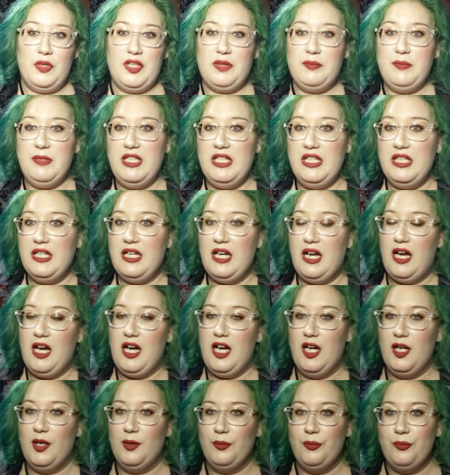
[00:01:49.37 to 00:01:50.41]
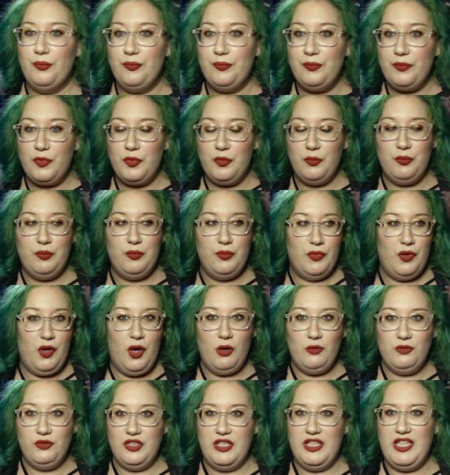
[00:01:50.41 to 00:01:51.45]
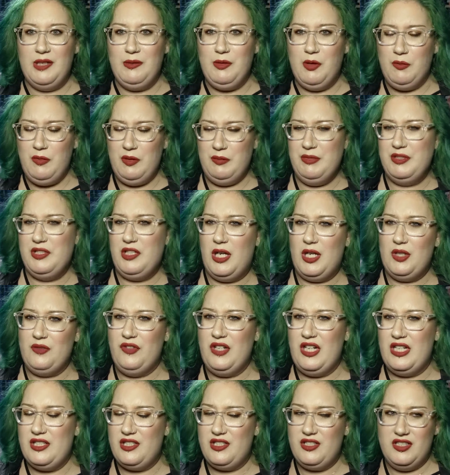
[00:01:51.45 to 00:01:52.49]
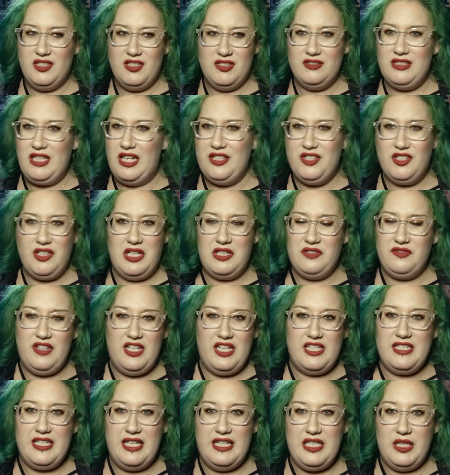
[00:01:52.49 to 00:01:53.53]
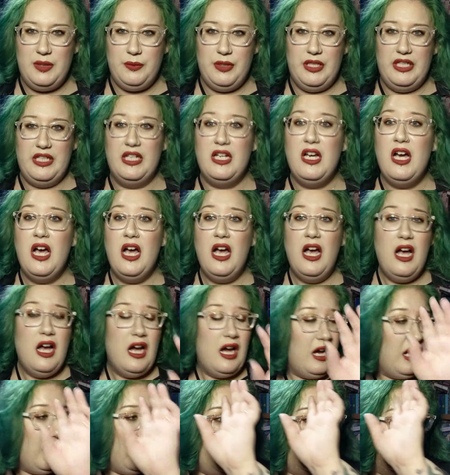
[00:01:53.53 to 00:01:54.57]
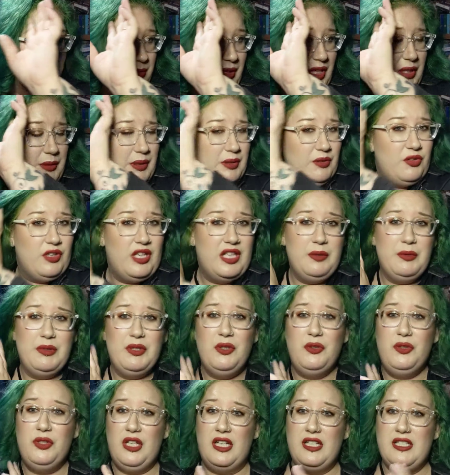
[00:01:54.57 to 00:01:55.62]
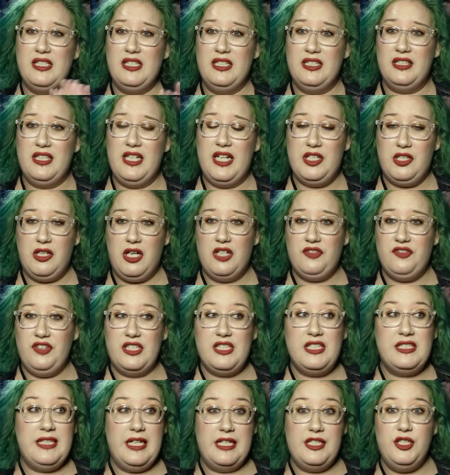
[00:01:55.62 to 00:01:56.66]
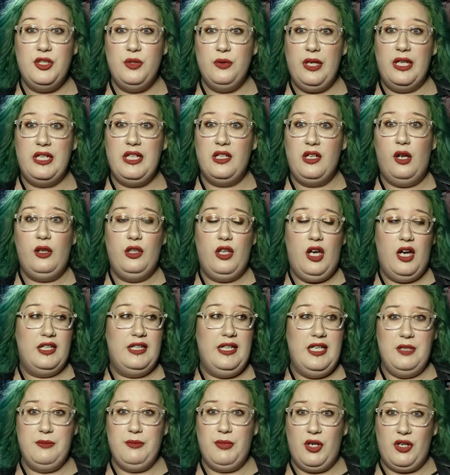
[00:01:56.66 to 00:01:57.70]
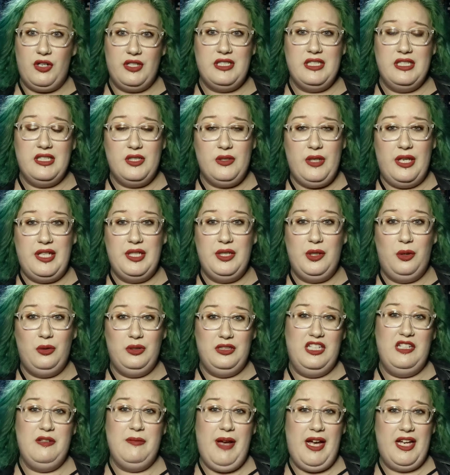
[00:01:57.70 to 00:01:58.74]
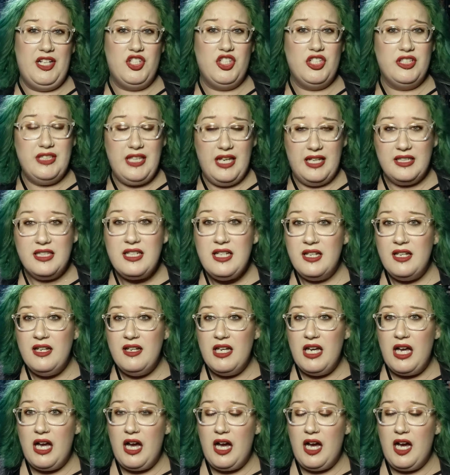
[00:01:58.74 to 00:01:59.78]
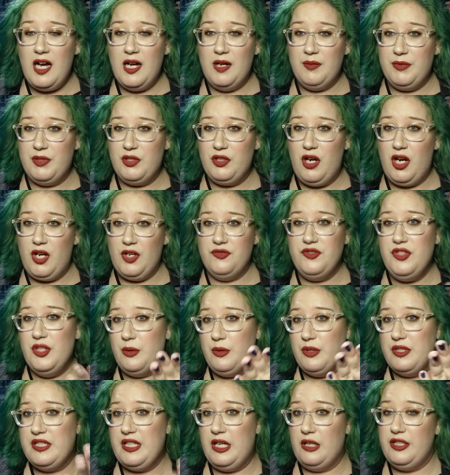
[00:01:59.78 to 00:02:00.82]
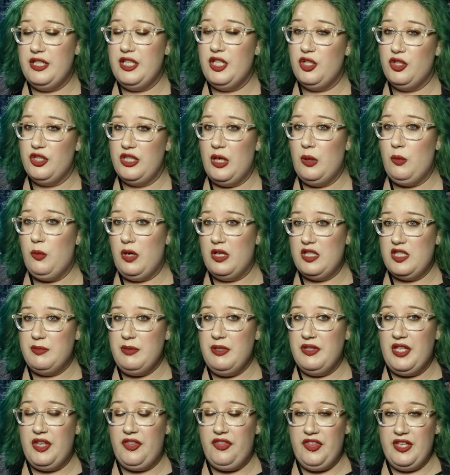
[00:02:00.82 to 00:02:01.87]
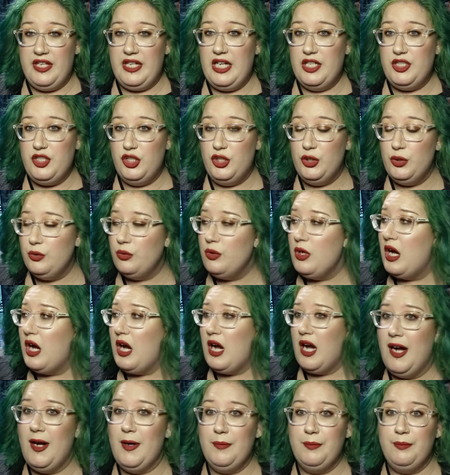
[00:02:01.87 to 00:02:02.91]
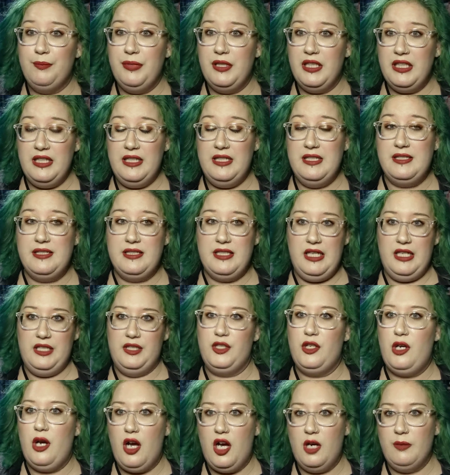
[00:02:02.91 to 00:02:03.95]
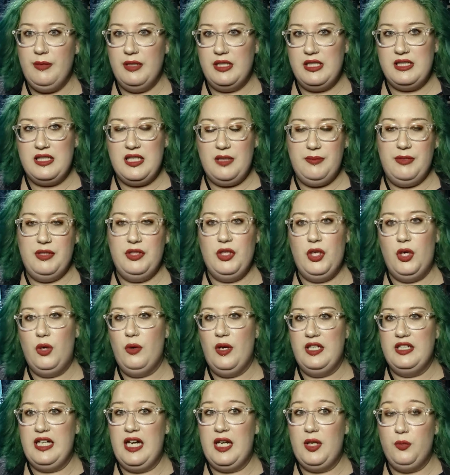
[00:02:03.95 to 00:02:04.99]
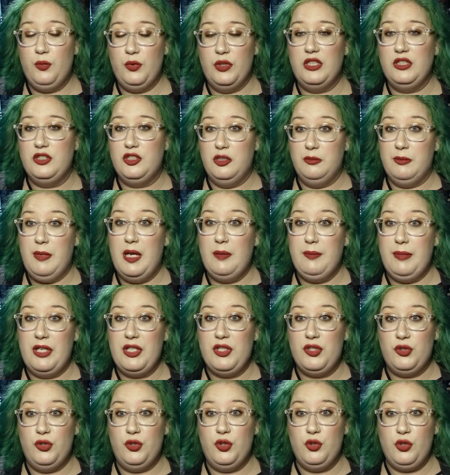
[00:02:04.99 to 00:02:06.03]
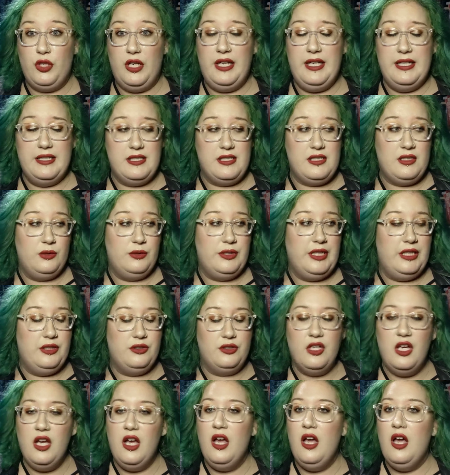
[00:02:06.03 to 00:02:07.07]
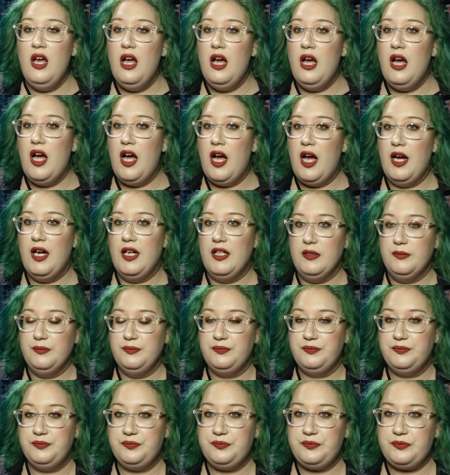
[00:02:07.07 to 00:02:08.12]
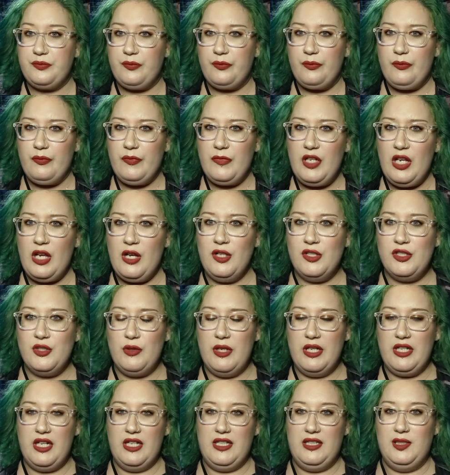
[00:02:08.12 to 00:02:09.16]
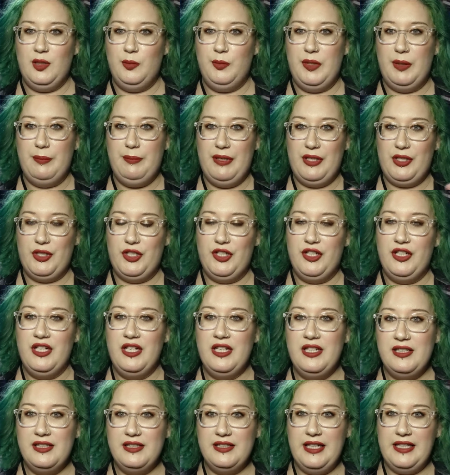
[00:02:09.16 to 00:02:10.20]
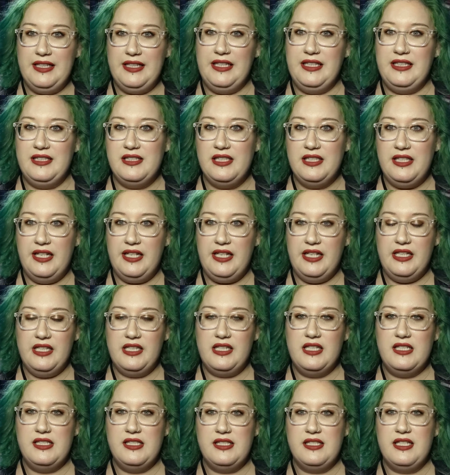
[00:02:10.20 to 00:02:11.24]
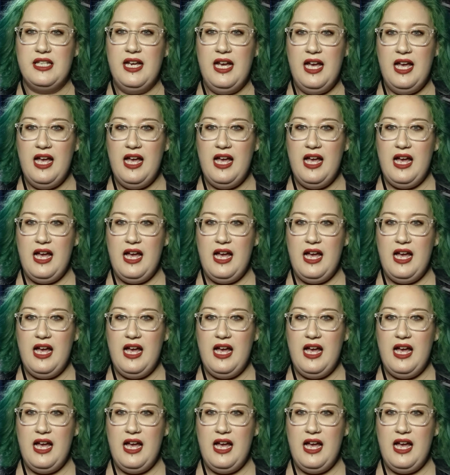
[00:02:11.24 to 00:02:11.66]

with me. Um, hopefully that won't make me talk faster. I talk fast anyway. Um, by the way, for anyone who does think that I talk fast, because I do get it a lot in person, so I can only imagine that um, there are viewers out here that watch me that think I do, um, please say in the comments, let me know, and I will do my best to try and slow down. Um, also, I got a little bit of better lighting today because